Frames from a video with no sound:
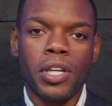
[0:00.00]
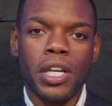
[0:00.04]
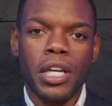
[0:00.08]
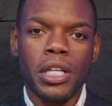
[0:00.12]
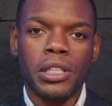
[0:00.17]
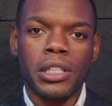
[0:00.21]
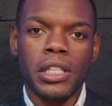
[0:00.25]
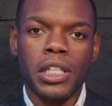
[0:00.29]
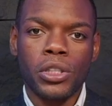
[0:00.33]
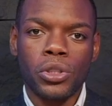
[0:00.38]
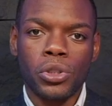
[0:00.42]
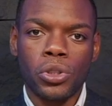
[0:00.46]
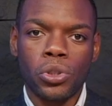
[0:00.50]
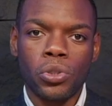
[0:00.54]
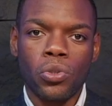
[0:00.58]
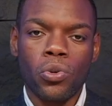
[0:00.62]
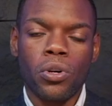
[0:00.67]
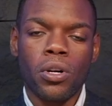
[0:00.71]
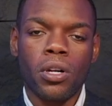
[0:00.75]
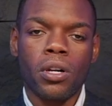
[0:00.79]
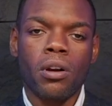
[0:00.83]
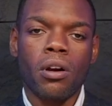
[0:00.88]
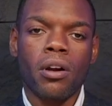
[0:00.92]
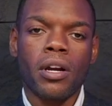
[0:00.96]
We need to
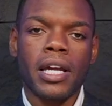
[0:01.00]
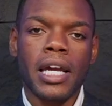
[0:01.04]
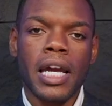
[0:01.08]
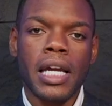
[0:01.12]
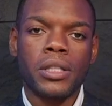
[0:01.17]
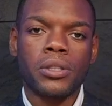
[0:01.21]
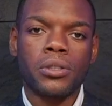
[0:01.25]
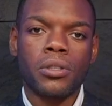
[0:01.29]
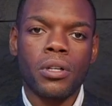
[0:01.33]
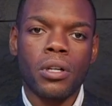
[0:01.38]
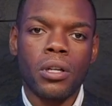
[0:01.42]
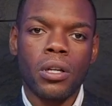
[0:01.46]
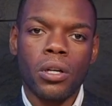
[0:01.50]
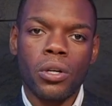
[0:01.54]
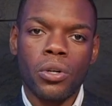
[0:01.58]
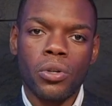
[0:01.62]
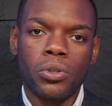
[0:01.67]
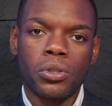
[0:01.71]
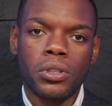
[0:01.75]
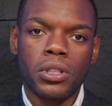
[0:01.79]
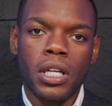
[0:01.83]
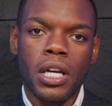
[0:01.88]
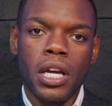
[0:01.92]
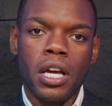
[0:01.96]
ensure that our gates are
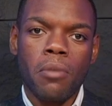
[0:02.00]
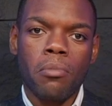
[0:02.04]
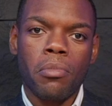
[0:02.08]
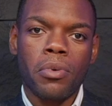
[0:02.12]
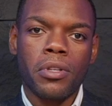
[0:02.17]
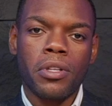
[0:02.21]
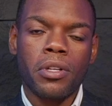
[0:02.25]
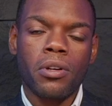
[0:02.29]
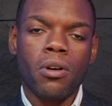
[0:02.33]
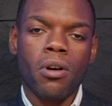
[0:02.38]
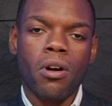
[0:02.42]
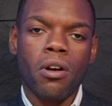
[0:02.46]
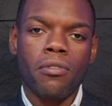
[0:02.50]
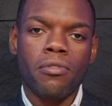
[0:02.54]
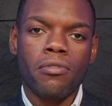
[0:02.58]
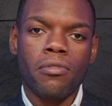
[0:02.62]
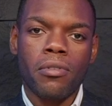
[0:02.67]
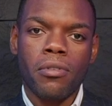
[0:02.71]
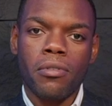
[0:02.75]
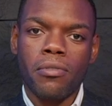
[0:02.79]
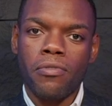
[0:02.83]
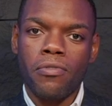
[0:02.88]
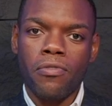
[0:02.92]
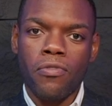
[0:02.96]
closed, but there are
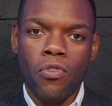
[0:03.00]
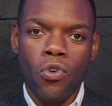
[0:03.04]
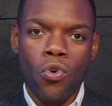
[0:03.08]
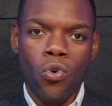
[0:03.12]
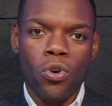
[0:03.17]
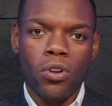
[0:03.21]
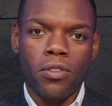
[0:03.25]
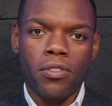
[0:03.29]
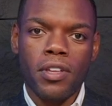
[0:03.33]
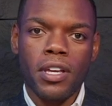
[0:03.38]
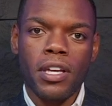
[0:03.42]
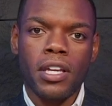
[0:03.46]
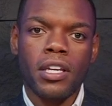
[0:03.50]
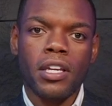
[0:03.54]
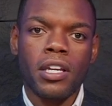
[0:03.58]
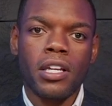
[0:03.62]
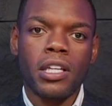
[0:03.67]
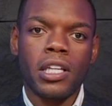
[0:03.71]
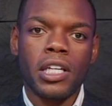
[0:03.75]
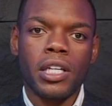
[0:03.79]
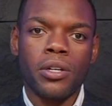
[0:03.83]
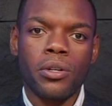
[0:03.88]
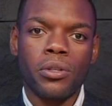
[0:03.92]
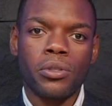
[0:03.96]

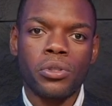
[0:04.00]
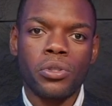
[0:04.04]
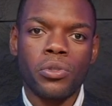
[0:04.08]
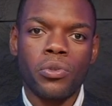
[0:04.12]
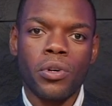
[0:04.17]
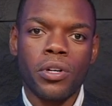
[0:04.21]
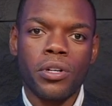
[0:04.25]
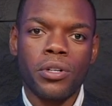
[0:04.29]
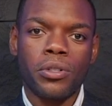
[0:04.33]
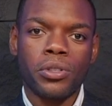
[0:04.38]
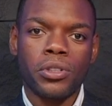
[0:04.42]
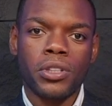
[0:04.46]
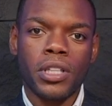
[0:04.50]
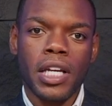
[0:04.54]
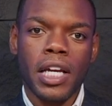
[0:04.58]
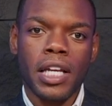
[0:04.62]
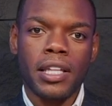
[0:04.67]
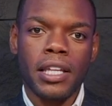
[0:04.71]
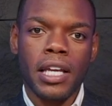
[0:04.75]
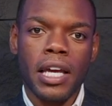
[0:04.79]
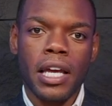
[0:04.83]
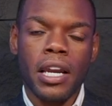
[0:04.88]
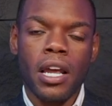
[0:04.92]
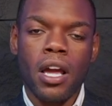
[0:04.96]
forward-thinking leaders who
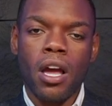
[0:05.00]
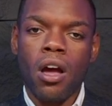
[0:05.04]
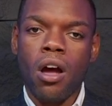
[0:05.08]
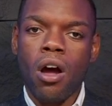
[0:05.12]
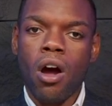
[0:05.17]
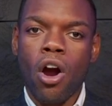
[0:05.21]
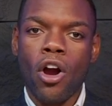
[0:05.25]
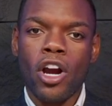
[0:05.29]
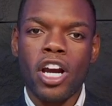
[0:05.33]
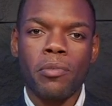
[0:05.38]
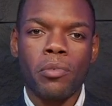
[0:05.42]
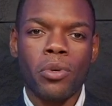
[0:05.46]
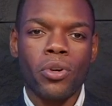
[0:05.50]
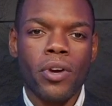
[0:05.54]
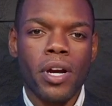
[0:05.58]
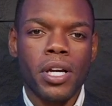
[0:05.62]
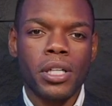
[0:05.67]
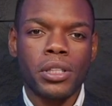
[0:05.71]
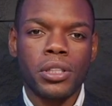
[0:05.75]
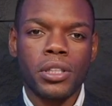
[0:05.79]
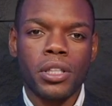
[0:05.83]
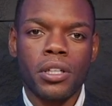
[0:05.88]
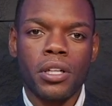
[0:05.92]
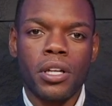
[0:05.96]
understand that our
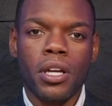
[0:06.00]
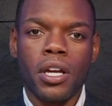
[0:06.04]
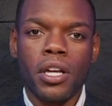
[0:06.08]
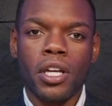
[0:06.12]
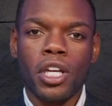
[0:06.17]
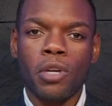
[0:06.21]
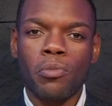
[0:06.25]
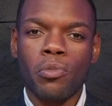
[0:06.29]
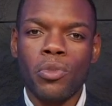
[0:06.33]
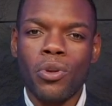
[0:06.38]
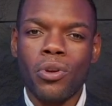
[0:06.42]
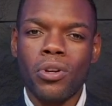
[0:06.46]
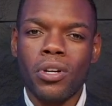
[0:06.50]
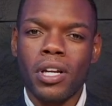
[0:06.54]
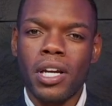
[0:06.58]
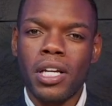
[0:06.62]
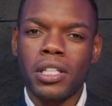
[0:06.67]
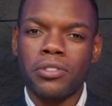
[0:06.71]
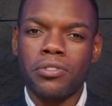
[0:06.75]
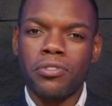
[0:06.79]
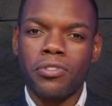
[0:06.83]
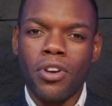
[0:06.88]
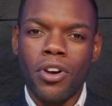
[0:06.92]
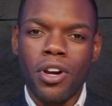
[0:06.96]
immigration community
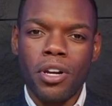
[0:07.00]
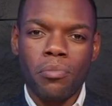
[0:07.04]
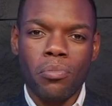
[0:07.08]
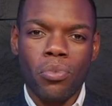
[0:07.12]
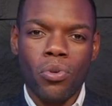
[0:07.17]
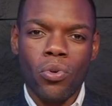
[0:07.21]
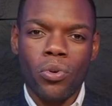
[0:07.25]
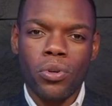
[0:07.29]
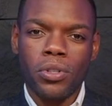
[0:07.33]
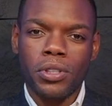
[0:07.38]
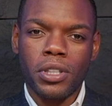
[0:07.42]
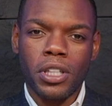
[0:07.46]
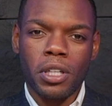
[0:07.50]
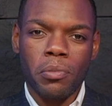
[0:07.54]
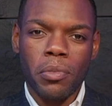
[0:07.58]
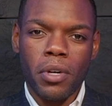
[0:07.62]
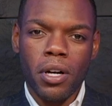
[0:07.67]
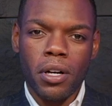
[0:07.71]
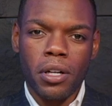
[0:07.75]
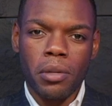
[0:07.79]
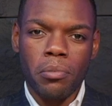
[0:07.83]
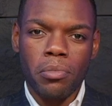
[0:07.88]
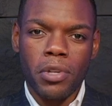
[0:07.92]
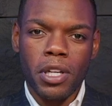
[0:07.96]
is very important to the
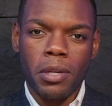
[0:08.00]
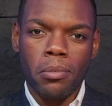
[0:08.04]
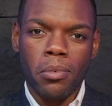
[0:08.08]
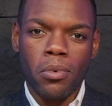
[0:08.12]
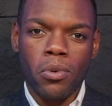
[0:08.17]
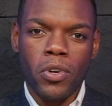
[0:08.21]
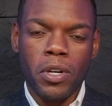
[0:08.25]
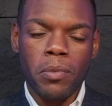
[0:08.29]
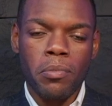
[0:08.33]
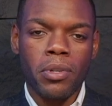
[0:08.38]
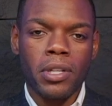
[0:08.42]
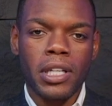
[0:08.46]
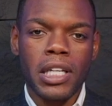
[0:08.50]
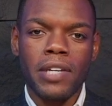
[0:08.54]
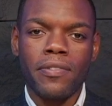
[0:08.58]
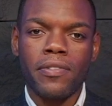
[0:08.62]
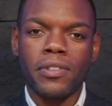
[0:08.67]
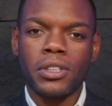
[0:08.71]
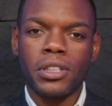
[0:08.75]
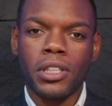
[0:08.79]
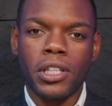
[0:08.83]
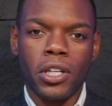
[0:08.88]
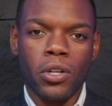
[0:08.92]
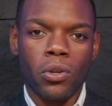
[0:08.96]
American people. We believe
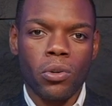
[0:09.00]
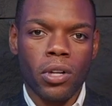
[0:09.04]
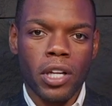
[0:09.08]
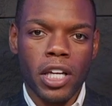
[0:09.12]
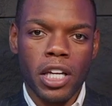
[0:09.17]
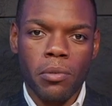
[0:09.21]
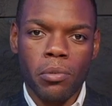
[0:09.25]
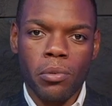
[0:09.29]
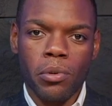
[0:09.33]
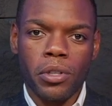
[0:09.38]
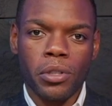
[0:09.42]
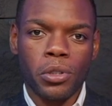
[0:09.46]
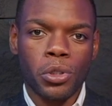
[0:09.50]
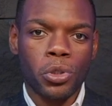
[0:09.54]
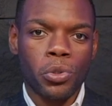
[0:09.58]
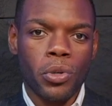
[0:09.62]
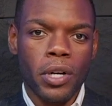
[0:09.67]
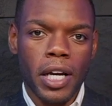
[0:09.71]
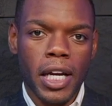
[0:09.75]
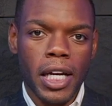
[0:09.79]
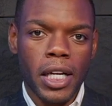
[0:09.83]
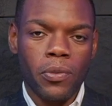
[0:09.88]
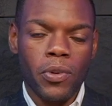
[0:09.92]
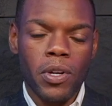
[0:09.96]
in skilled labor and
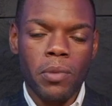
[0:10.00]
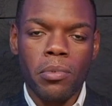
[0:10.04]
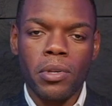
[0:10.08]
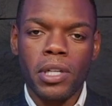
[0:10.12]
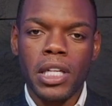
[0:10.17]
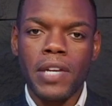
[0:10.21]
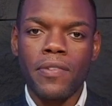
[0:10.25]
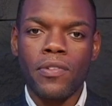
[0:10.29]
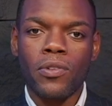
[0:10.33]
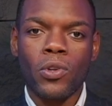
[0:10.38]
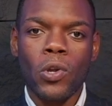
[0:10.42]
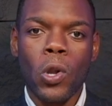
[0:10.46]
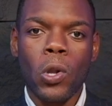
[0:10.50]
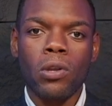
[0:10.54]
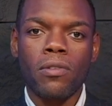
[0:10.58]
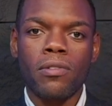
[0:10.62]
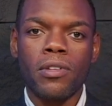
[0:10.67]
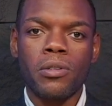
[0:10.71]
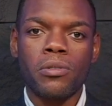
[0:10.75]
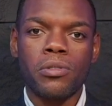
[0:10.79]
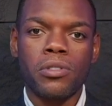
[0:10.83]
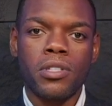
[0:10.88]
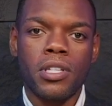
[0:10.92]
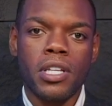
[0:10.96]
trade. We believe in all of
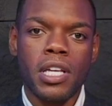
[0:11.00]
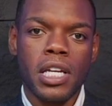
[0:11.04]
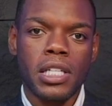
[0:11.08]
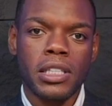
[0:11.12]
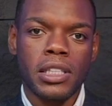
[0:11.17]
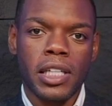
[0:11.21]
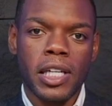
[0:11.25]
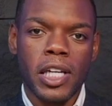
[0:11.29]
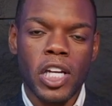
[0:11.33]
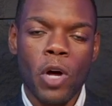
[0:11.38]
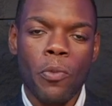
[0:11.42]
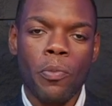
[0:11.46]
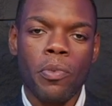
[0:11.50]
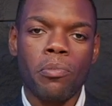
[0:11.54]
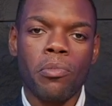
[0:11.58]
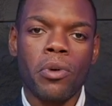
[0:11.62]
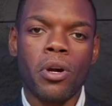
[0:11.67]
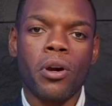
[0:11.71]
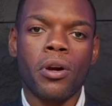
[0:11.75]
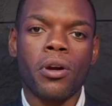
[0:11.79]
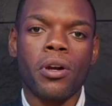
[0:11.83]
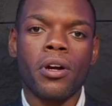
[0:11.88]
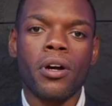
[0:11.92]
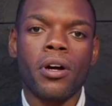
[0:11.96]
those things that help
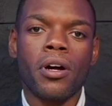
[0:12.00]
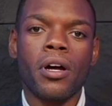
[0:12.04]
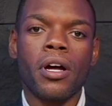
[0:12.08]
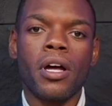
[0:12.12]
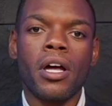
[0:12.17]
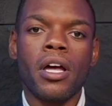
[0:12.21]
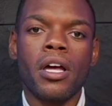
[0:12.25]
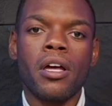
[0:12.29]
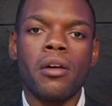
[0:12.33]
America